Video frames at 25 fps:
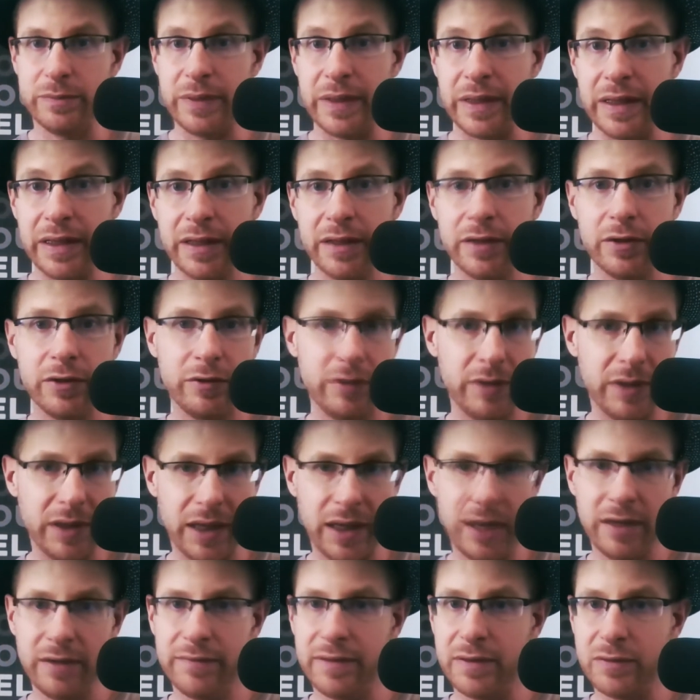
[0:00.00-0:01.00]
Being a
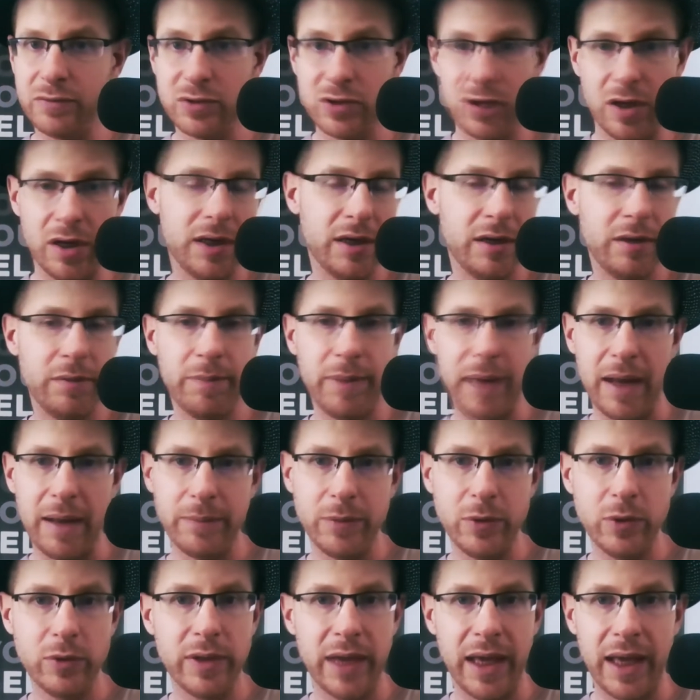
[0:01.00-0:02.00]
creative, I was talking to
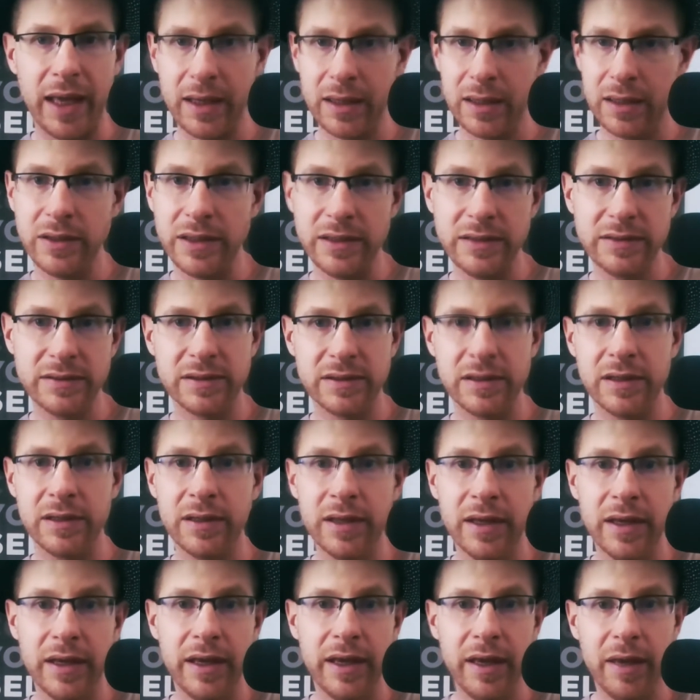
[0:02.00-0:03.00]
Pop Buchanan. He's a
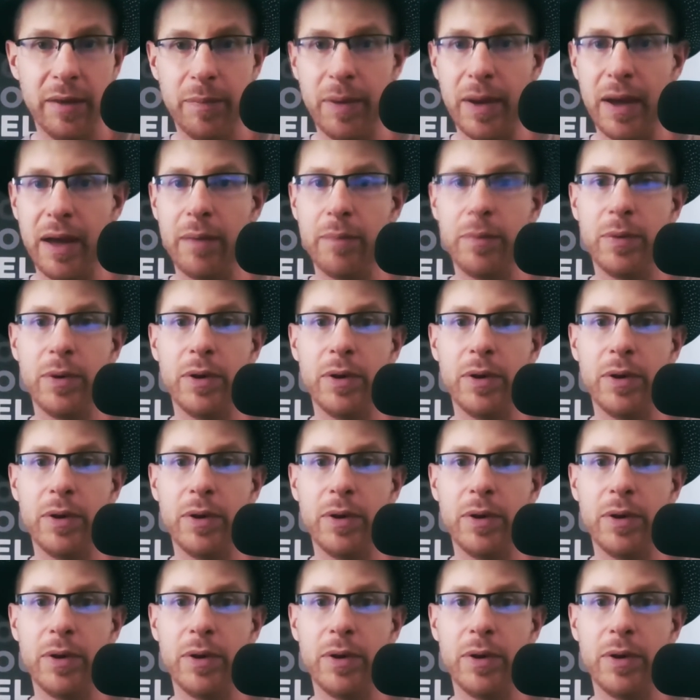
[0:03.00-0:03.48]
hip-hop